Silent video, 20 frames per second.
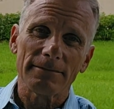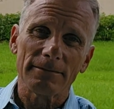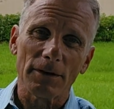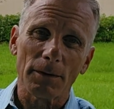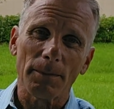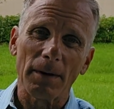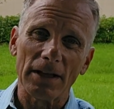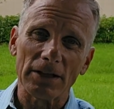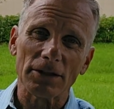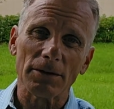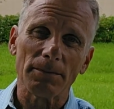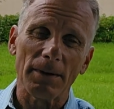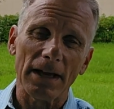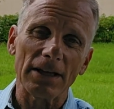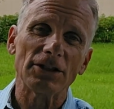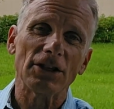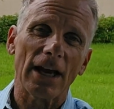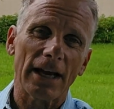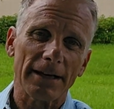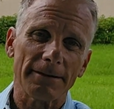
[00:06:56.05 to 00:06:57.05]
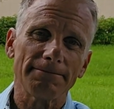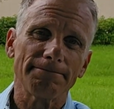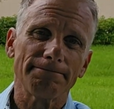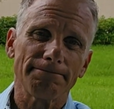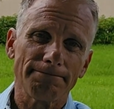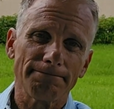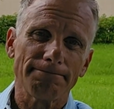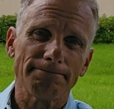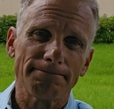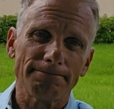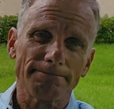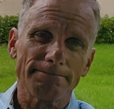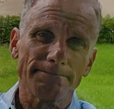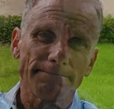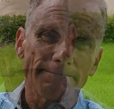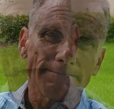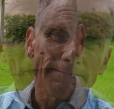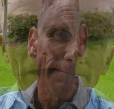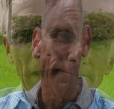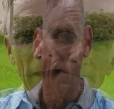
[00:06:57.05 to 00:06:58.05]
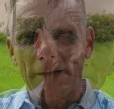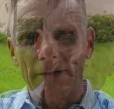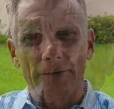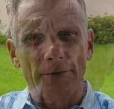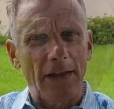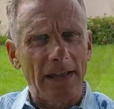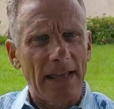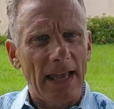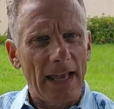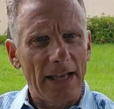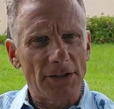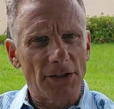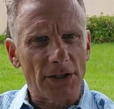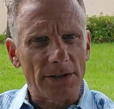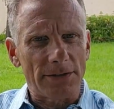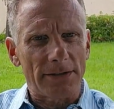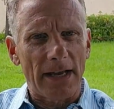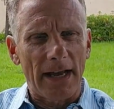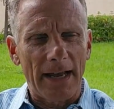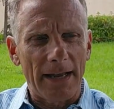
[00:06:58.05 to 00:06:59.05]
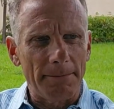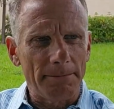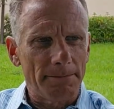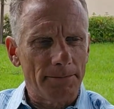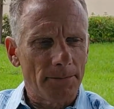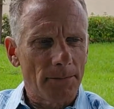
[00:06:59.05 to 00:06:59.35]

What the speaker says: your pension paycheck. Okay, your vacation time.